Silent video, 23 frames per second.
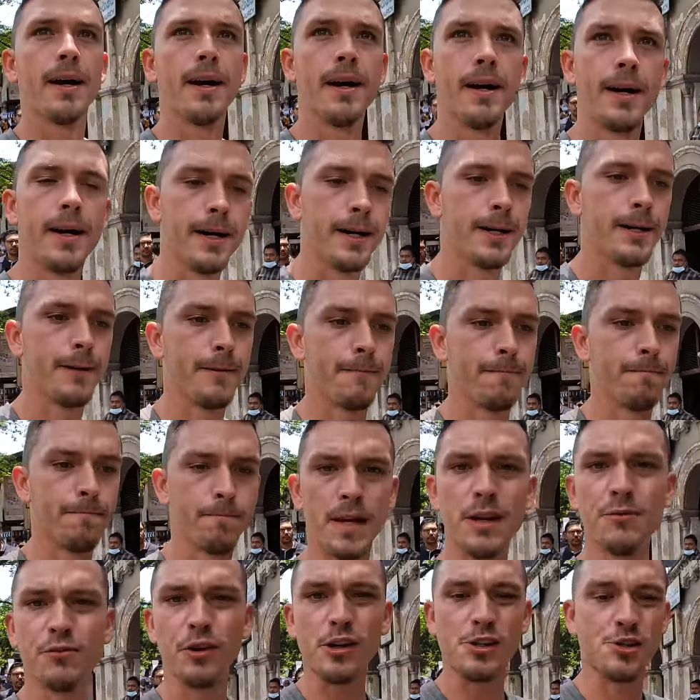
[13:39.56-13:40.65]
um,
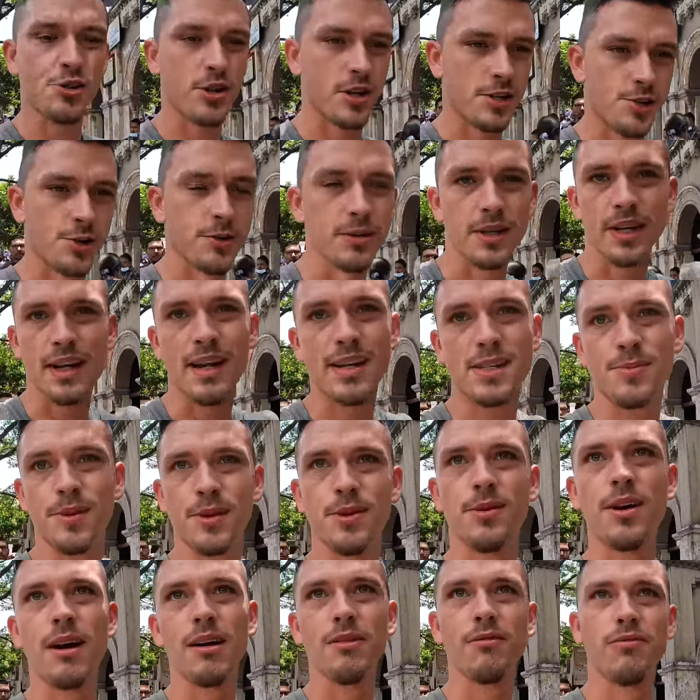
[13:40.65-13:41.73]
infrastructure that has
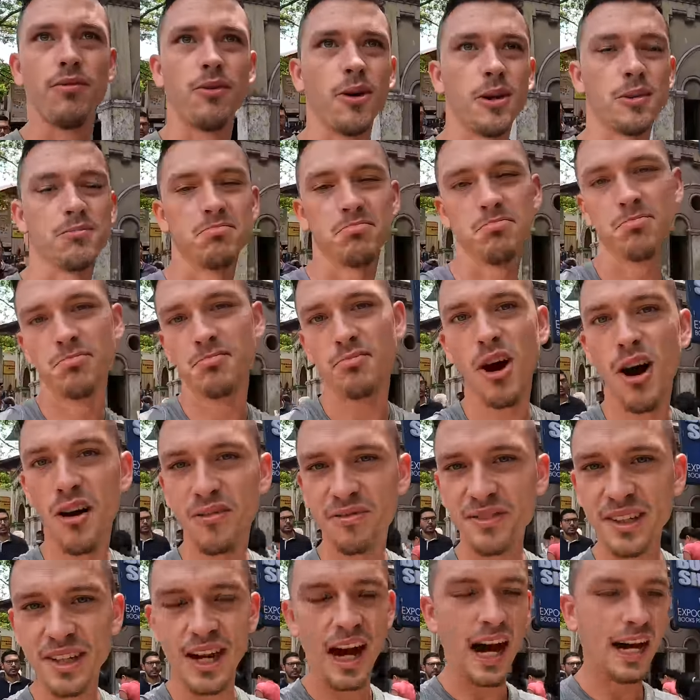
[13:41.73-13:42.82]
been around for
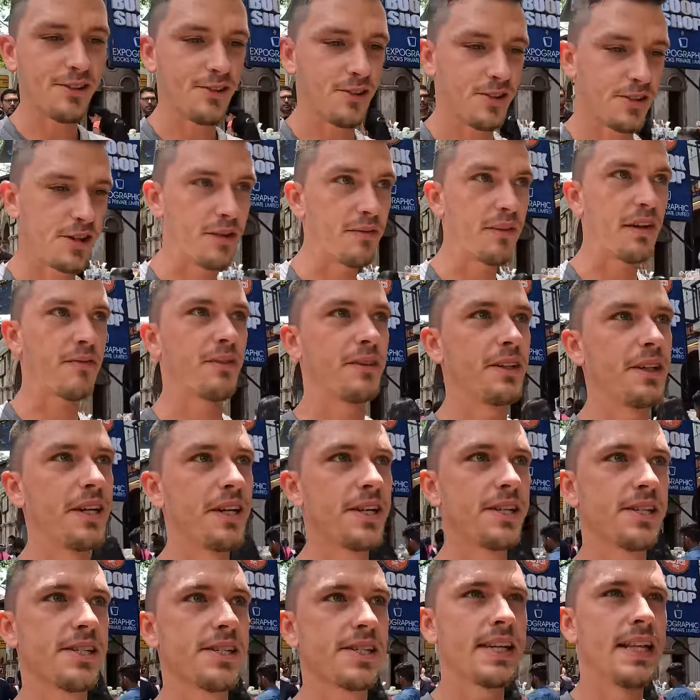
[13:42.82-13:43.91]
often hundreds of different
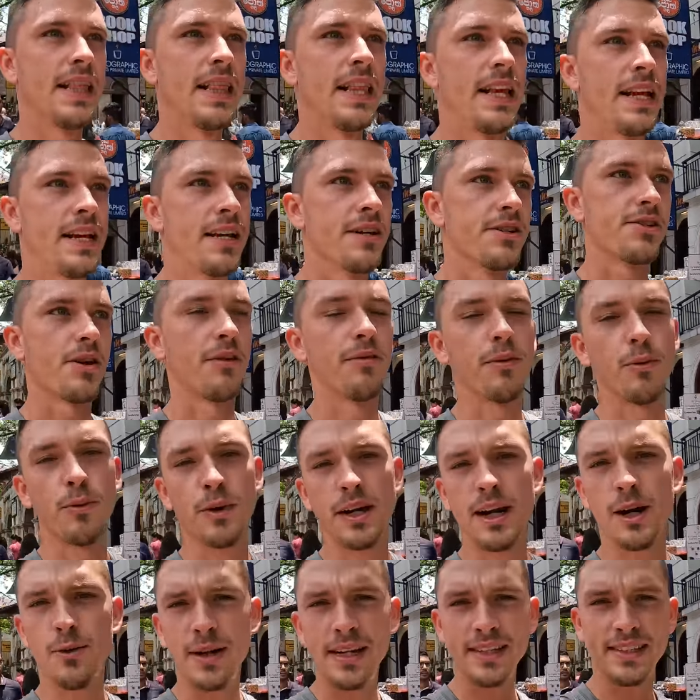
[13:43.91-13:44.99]
years. So from
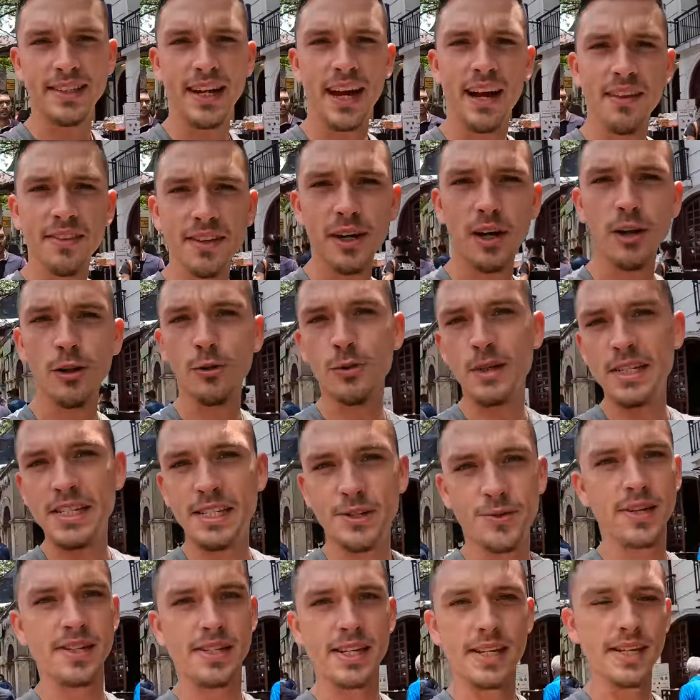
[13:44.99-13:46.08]
what I read, Kandy always
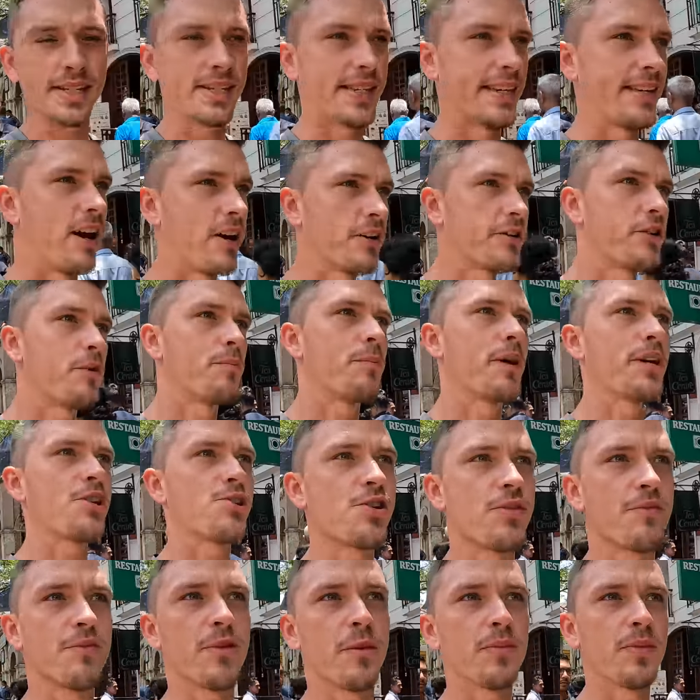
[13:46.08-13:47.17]
resisted
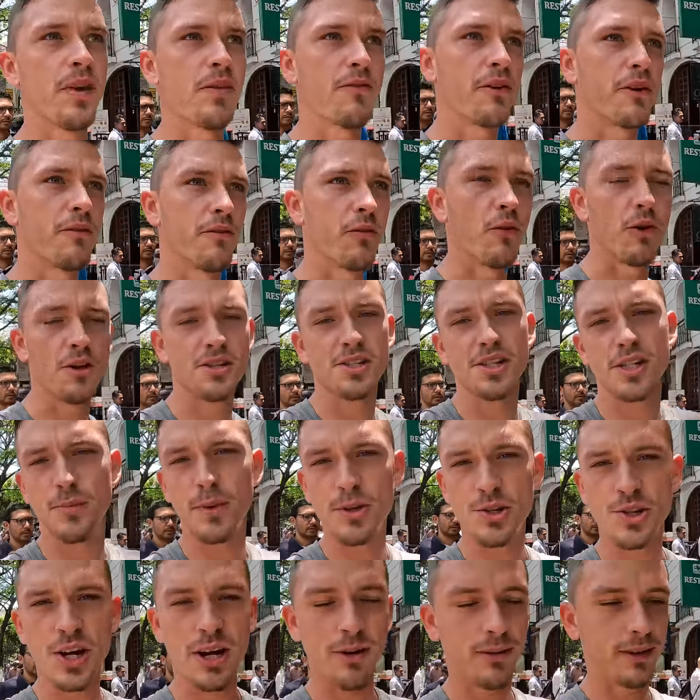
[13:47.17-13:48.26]
occupation from different forces,
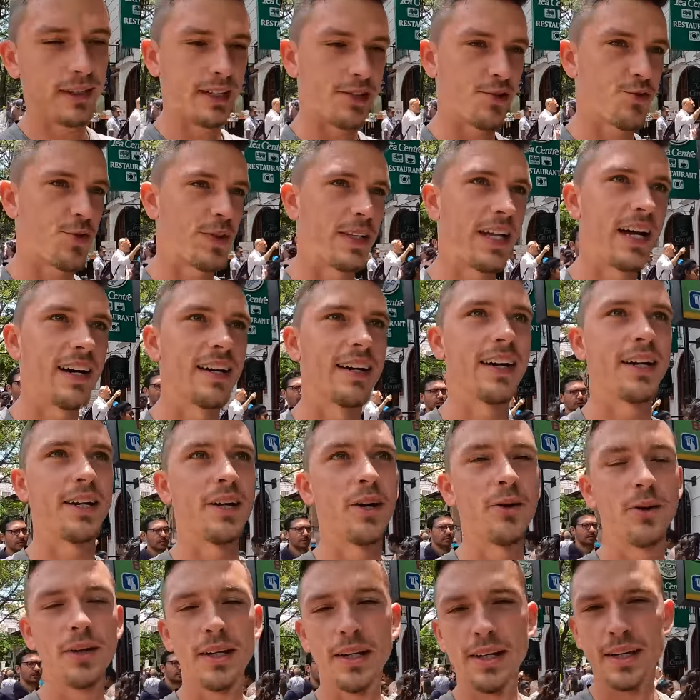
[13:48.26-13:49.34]
but generally in Sri Lanka, you
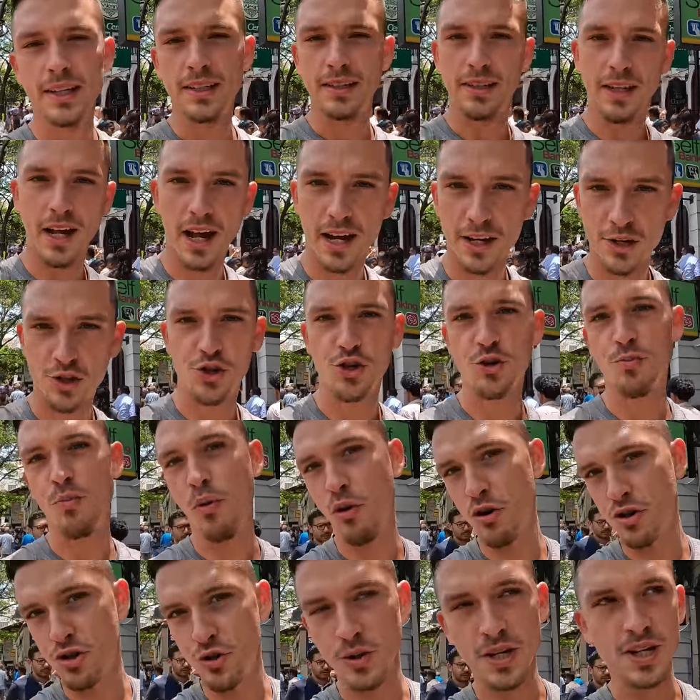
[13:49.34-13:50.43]
know, Dutch,
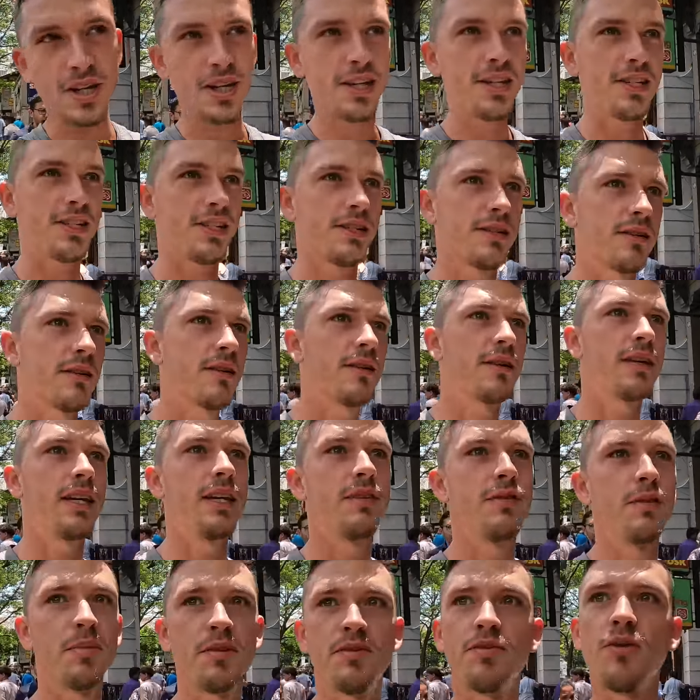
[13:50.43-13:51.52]
Portuguese,
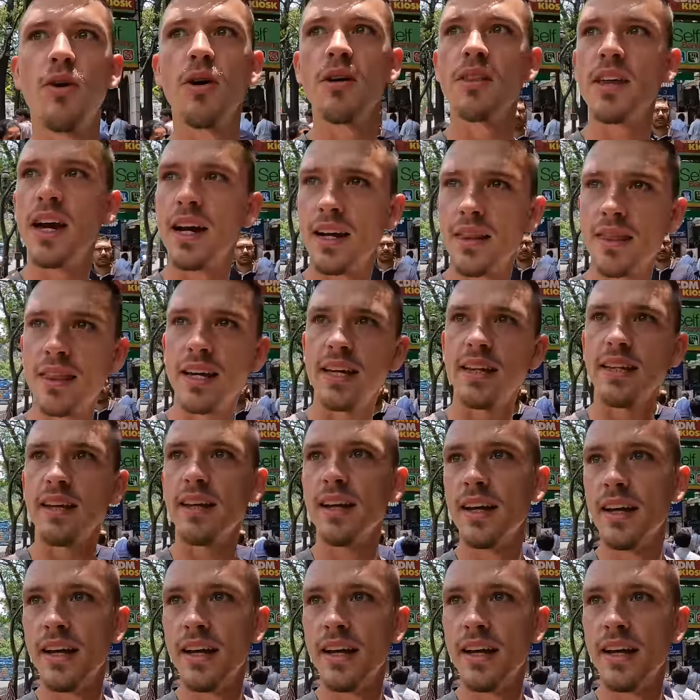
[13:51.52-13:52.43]
even before that, I think